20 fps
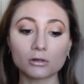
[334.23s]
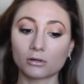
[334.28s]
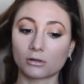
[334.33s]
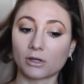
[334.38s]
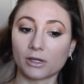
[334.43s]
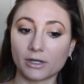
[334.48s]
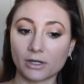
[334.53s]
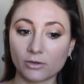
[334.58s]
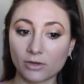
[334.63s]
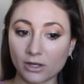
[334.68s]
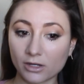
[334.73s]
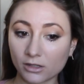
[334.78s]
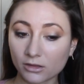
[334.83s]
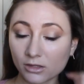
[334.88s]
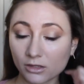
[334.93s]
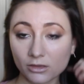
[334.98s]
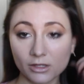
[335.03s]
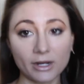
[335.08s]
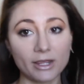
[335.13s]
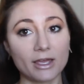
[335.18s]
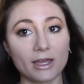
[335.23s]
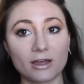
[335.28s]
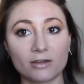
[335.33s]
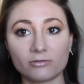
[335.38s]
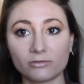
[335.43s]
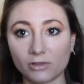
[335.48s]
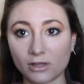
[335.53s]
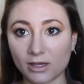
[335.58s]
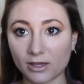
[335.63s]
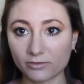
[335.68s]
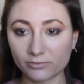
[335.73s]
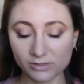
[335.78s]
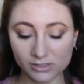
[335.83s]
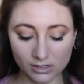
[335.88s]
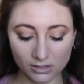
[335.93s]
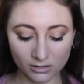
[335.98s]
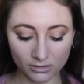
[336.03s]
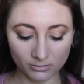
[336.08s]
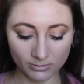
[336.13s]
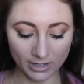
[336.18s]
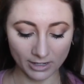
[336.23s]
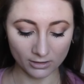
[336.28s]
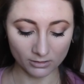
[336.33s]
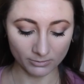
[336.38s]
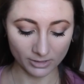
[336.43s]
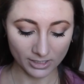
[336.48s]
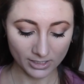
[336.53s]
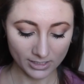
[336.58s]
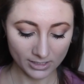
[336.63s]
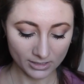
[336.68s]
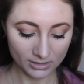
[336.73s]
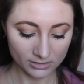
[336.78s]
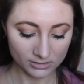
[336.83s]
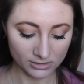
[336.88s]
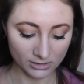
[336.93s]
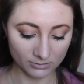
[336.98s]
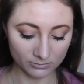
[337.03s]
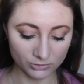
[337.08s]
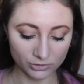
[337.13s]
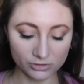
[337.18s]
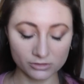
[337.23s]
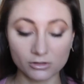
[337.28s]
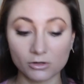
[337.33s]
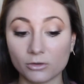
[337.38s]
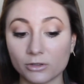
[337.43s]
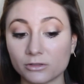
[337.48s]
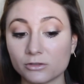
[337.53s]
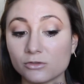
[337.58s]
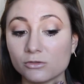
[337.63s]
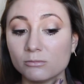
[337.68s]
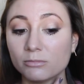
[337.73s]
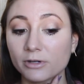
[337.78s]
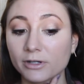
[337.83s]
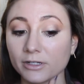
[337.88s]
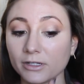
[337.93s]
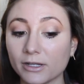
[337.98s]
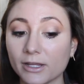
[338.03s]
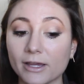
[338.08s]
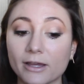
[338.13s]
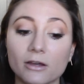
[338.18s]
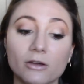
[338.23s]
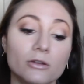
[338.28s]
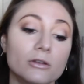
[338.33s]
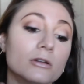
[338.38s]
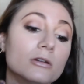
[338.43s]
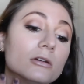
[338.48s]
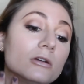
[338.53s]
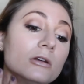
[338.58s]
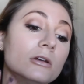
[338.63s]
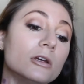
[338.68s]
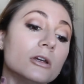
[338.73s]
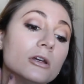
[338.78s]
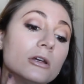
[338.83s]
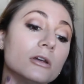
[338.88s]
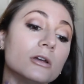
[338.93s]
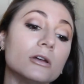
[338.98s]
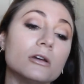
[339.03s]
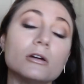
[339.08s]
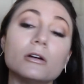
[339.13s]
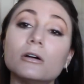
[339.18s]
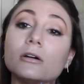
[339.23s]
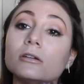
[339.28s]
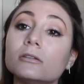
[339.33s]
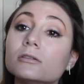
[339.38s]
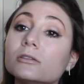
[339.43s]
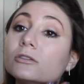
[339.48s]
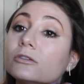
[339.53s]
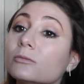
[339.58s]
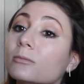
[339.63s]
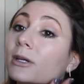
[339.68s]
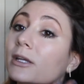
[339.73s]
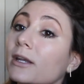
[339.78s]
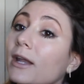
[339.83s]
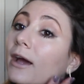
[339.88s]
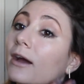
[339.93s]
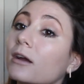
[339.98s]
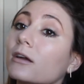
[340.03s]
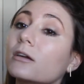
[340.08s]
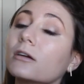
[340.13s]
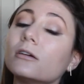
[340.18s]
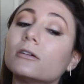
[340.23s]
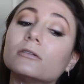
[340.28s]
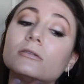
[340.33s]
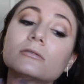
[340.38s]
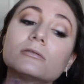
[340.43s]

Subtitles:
Okay, now anything that I have left on the back of my hands, I'm just going to bring down onto my neck.